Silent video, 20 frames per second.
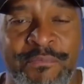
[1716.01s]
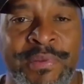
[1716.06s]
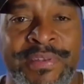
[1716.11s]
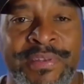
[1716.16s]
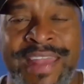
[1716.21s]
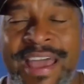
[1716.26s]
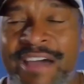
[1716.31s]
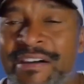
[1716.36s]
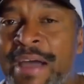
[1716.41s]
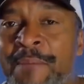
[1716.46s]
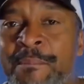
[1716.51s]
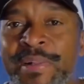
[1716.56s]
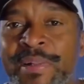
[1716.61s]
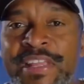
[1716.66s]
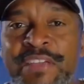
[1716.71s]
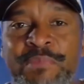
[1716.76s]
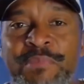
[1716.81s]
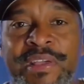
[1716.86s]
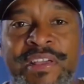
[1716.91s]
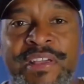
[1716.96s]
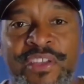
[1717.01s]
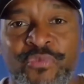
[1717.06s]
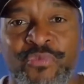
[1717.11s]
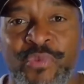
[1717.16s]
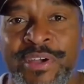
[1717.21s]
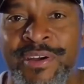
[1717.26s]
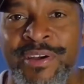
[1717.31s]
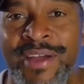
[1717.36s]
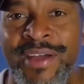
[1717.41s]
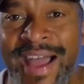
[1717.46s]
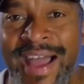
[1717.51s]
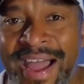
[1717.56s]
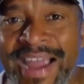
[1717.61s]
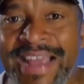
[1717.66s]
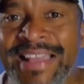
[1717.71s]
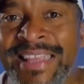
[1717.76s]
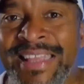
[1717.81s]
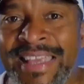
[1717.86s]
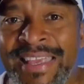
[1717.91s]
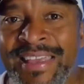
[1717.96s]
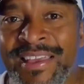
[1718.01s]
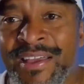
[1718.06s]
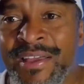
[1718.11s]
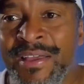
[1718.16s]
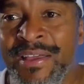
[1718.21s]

But now I believe because we are highly